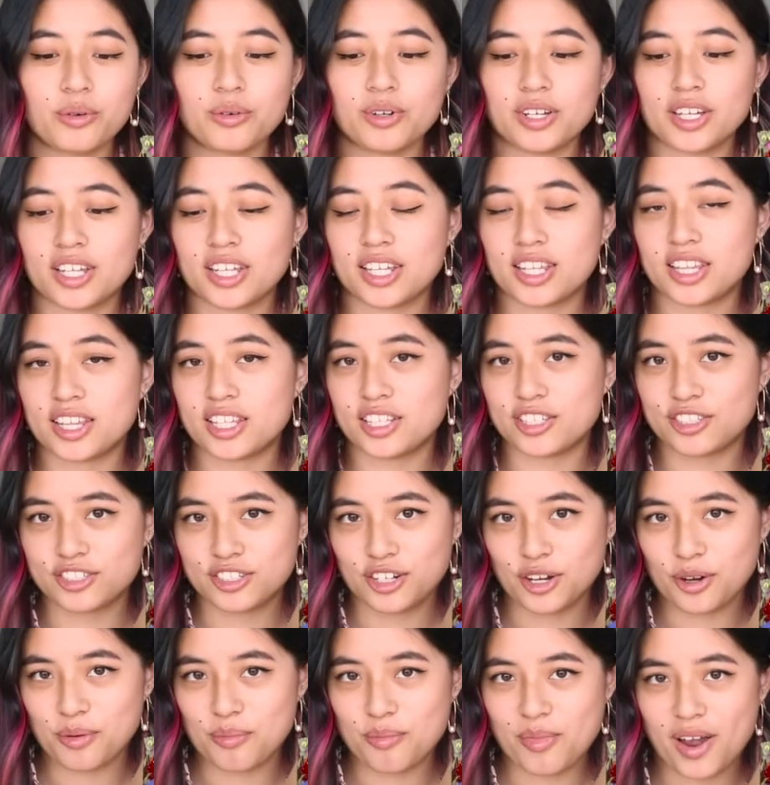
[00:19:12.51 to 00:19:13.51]
with the
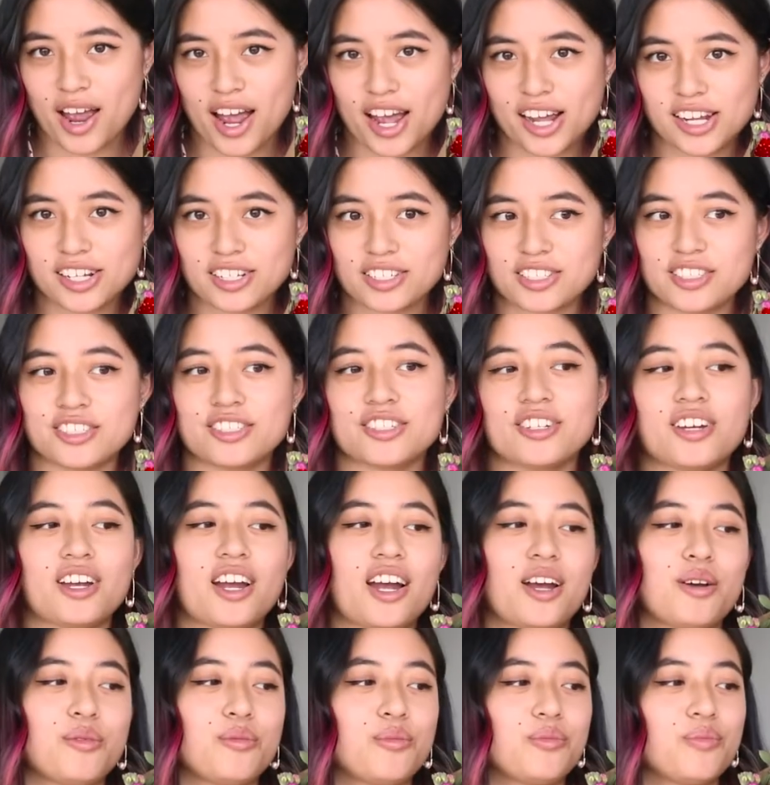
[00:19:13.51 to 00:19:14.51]
tote bag, so
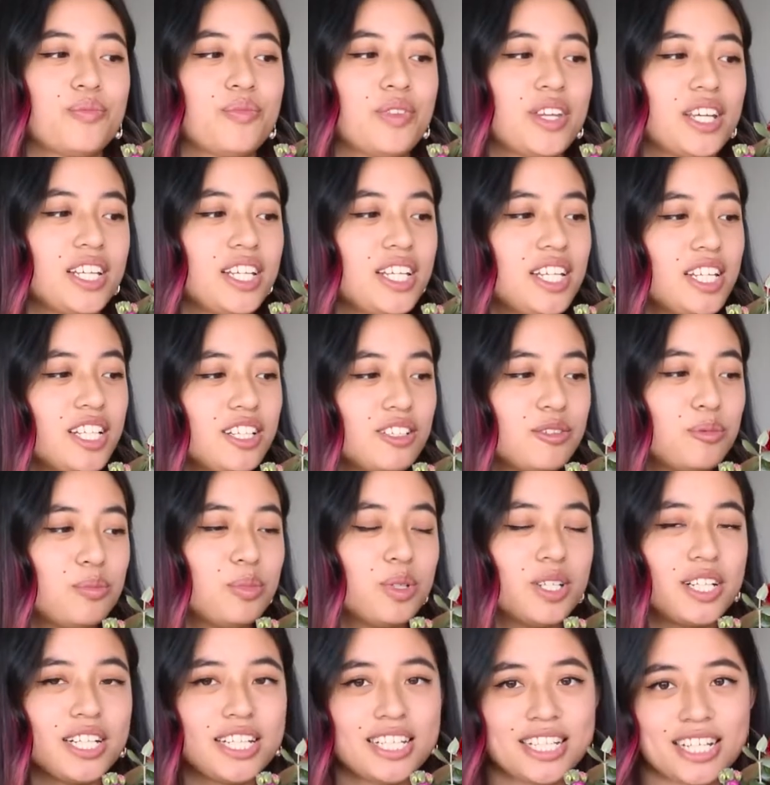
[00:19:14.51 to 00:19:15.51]
I'm thinking of
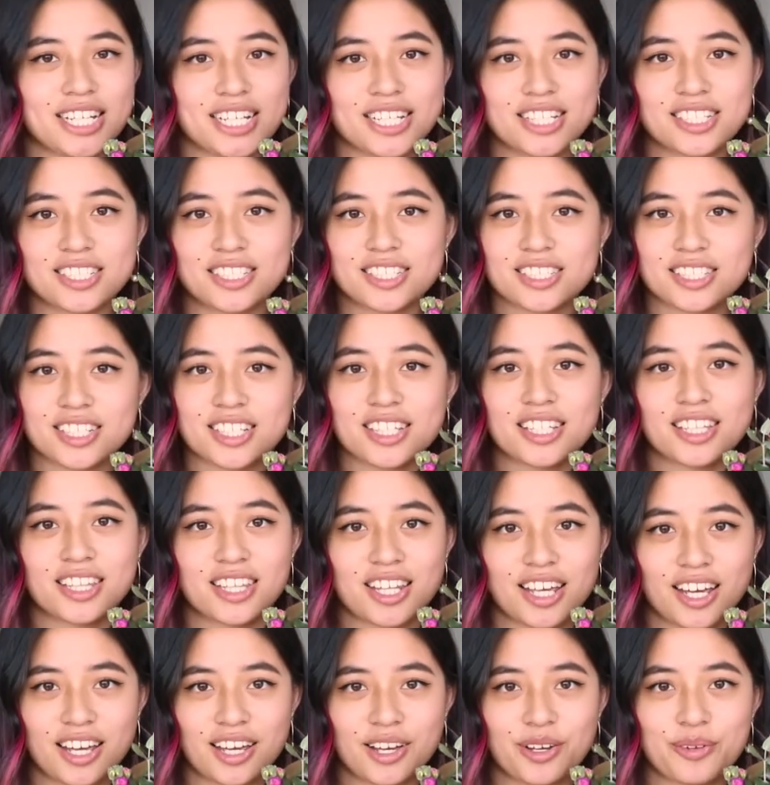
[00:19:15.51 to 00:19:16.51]
putting these
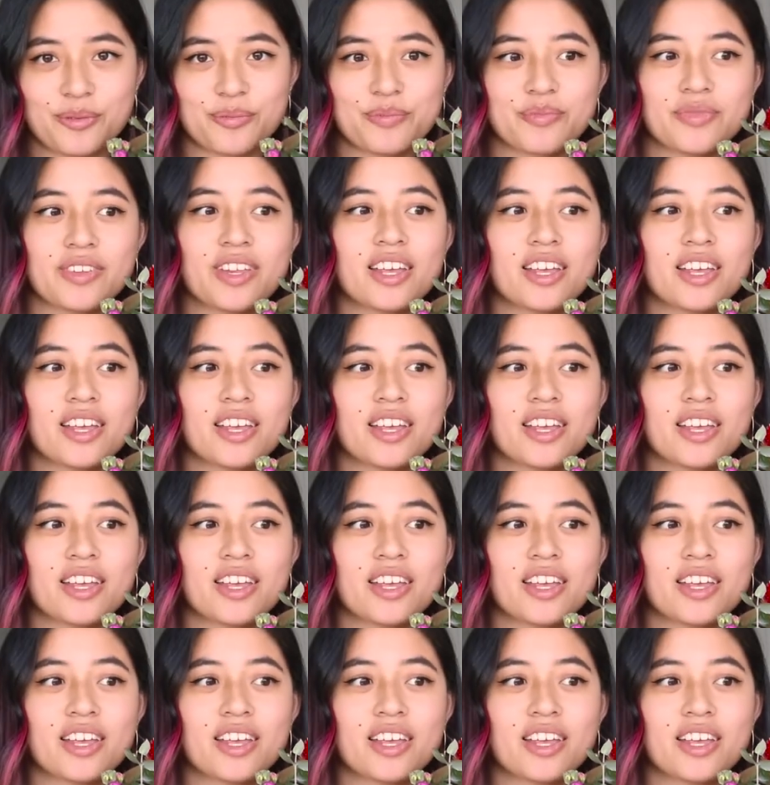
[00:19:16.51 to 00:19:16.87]
in there.